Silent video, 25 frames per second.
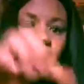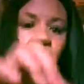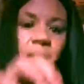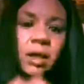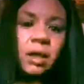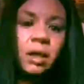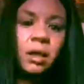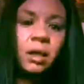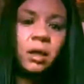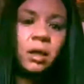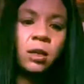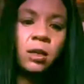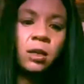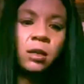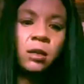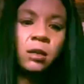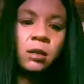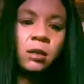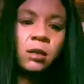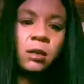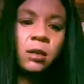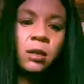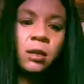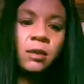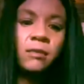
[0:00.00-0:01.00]
any
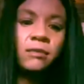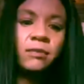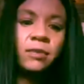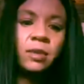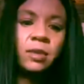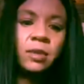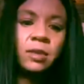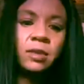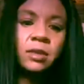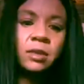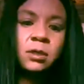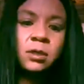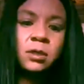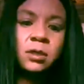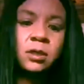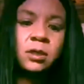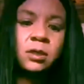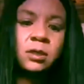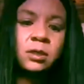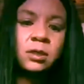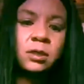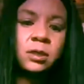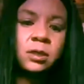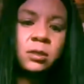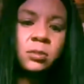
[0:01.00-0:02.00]
of this, and this
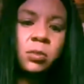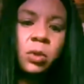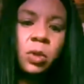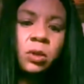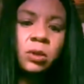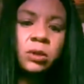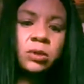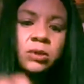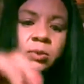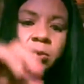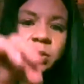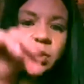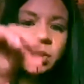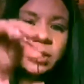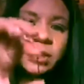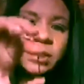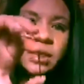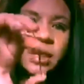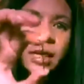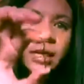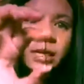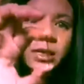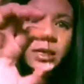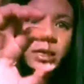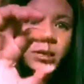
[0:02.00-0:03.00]
is the smallest one. This is
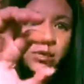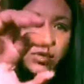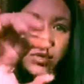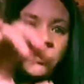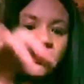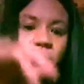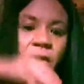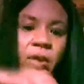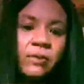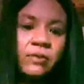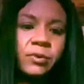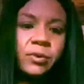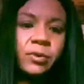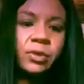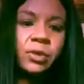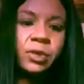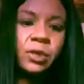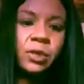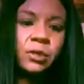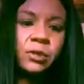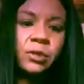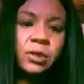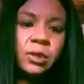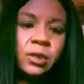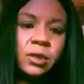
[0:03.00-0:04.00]
actually my favorite to
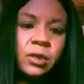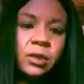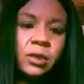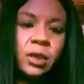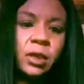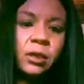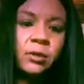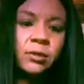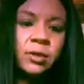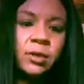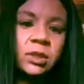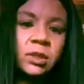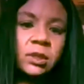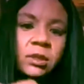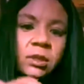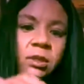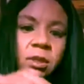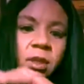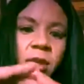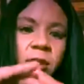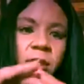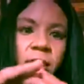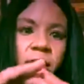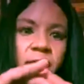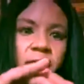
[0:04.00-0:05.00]
use because it goes in a
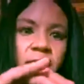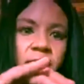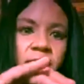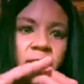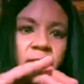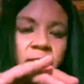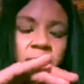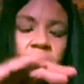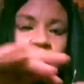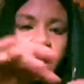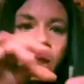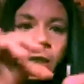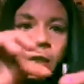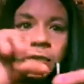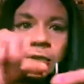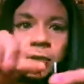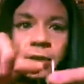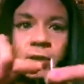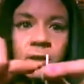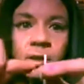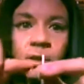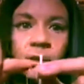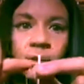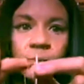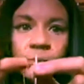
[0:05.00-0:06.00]
lot easier and it goes
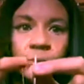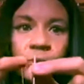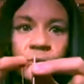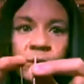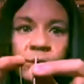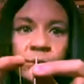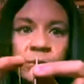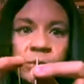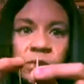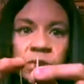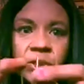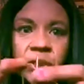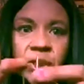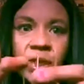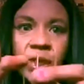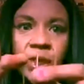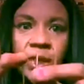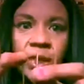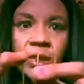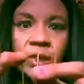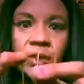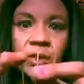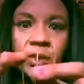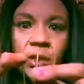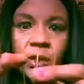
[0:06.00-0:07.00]
in on pretty much
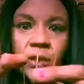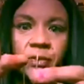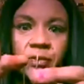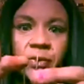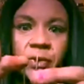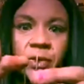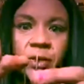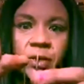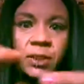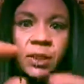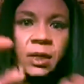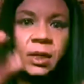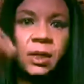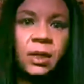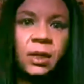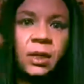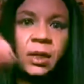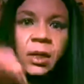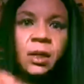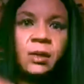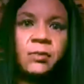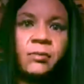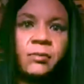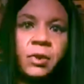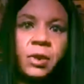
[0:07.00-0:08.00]
any surface,
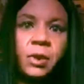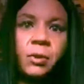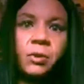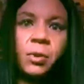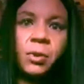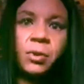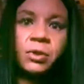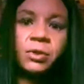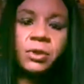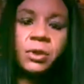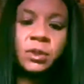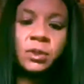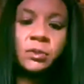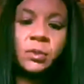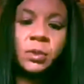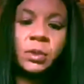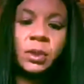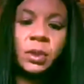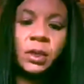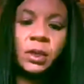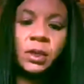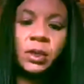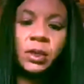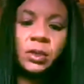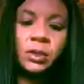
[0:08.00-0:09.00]
and then mostly what
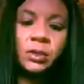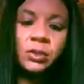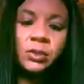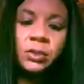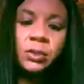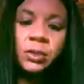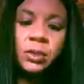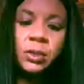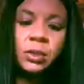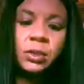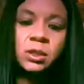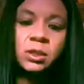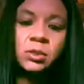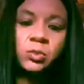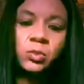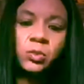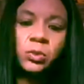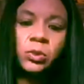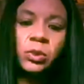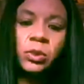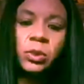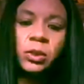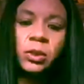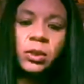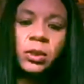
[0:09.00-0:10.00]
I use is
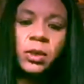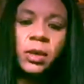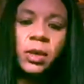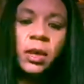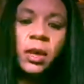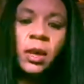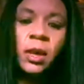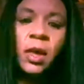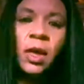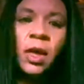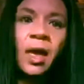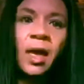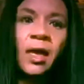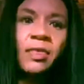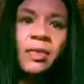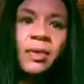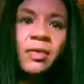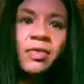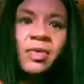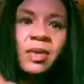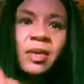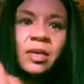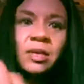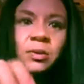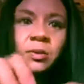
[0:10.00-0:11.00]
wood. And
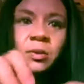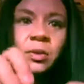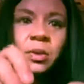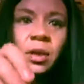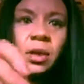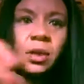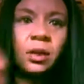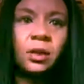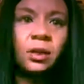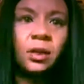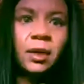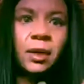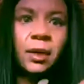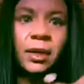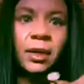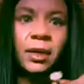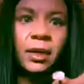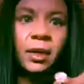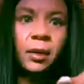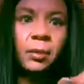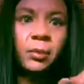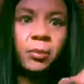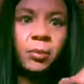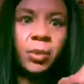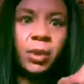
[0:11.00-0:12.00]
then this one I
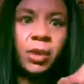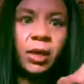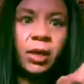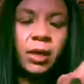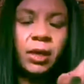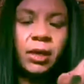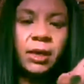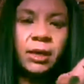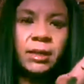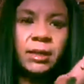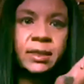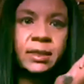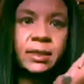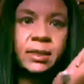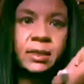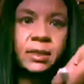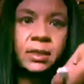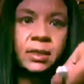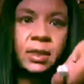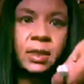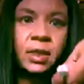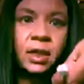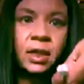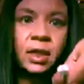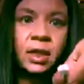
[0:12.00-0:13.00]
like because
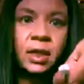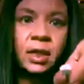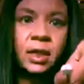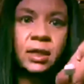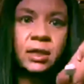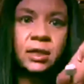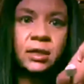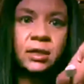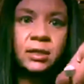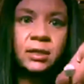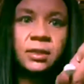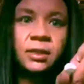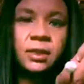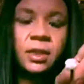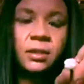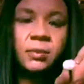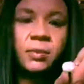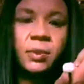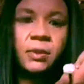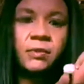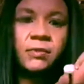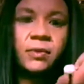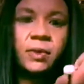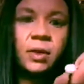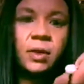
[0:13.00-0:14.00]
the tip
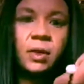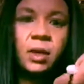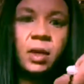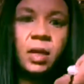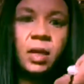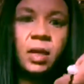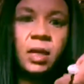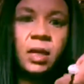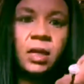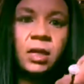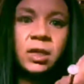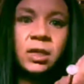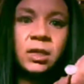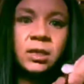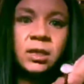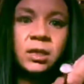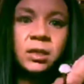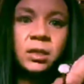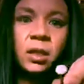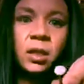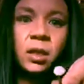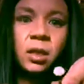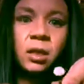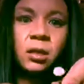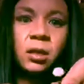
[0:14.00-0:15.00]
of it is
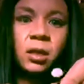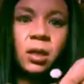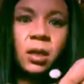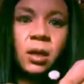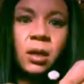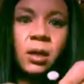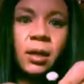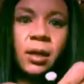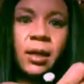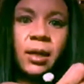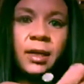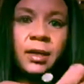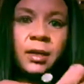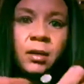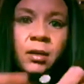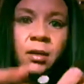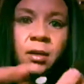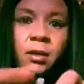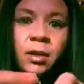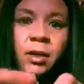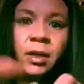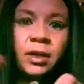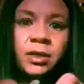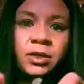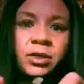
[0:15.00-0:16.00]
a lot,
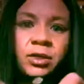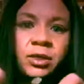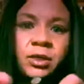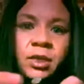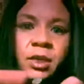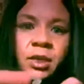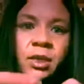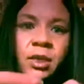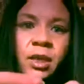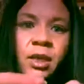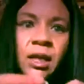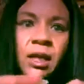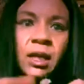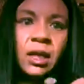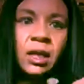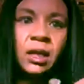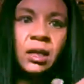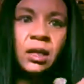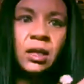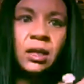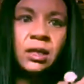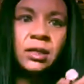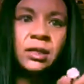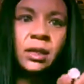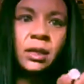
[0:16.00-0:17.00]
or I guess you say the
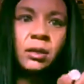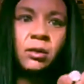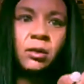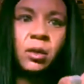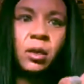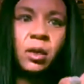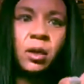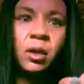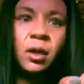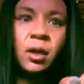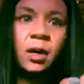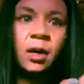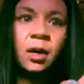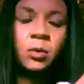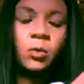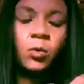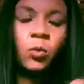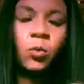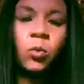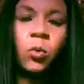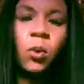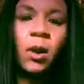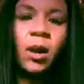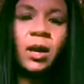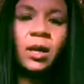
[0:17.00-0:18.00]
head is a lot
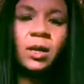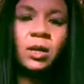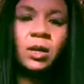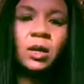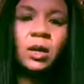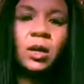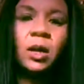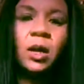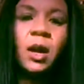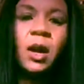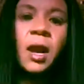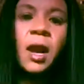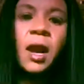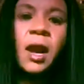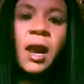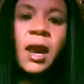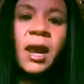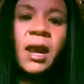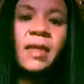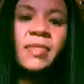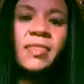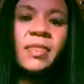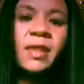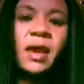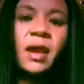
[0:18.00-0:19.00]
wider,
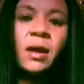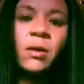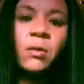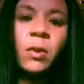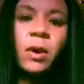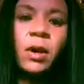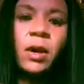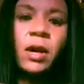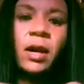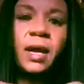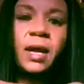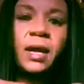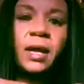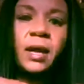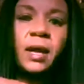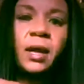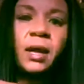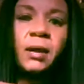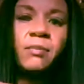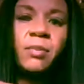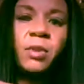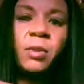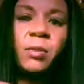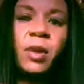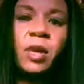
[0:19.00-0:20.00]
and that way
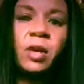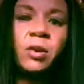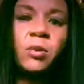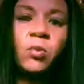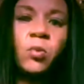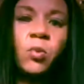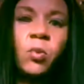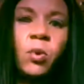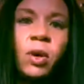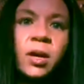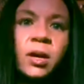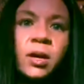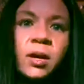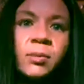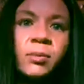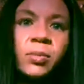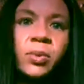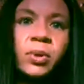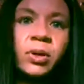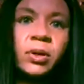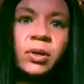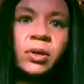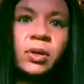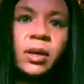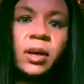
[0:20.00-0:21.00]
no matter what I'm
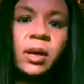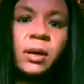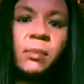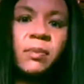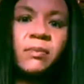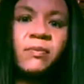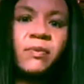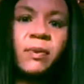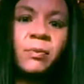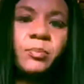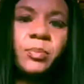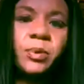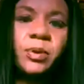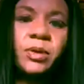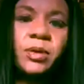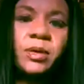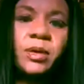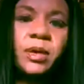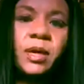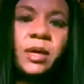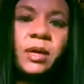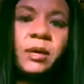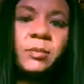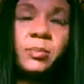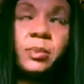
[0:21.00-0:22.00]
putting up, if I'm
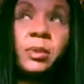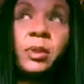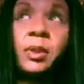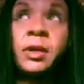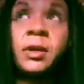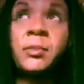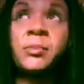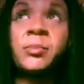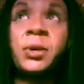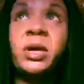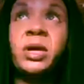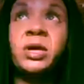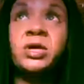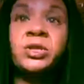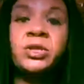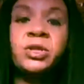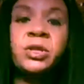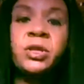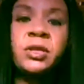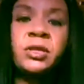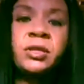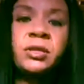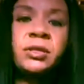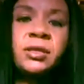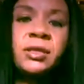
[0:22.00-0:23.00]
putting up like a
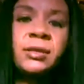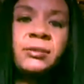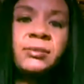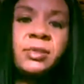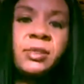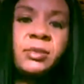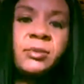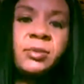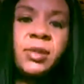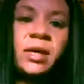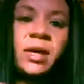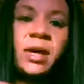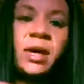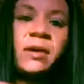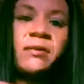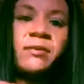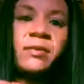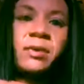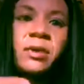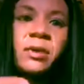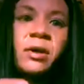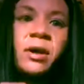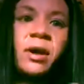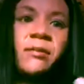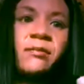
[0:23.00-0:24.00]
picture and it seems to be
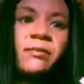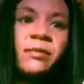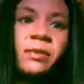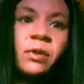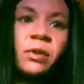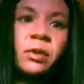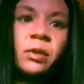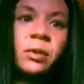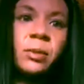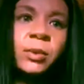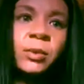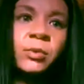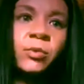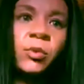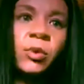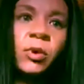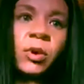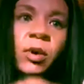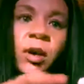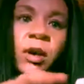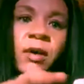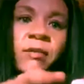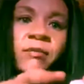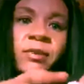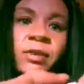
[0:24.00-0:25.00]
heavier, I feel a little bit more
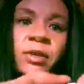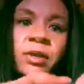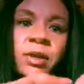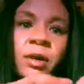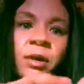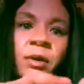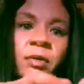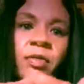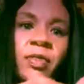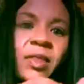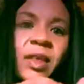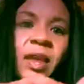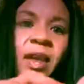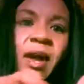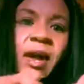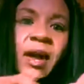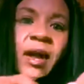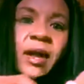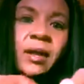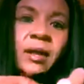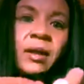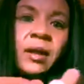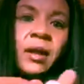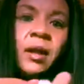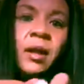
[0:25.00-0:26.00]
confident on
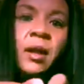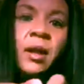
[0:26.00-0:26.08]
that